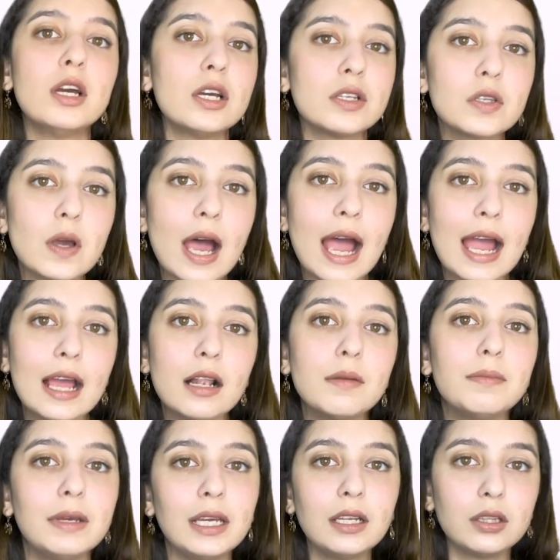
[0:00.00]
So I'll
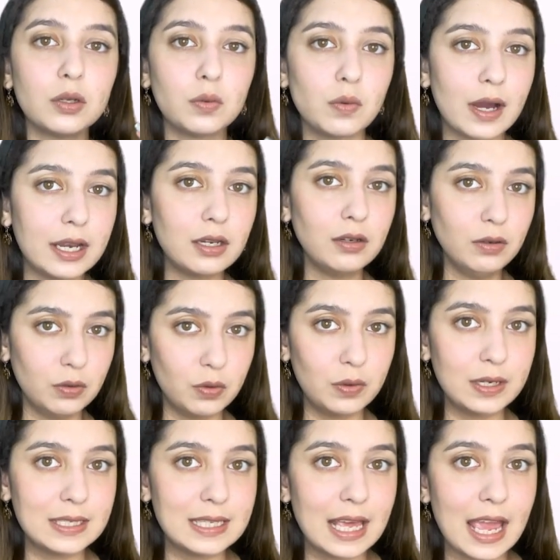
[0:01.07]
be the one who
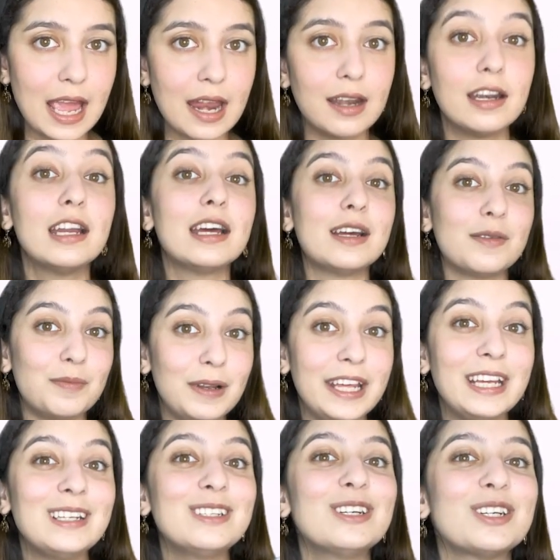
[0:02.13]
is here
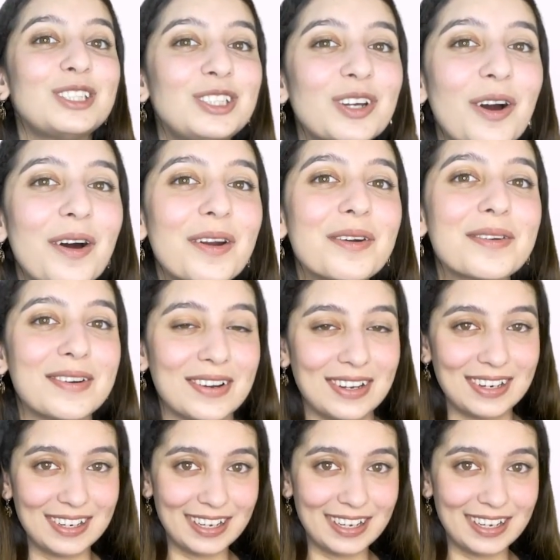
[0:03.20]
playing your role.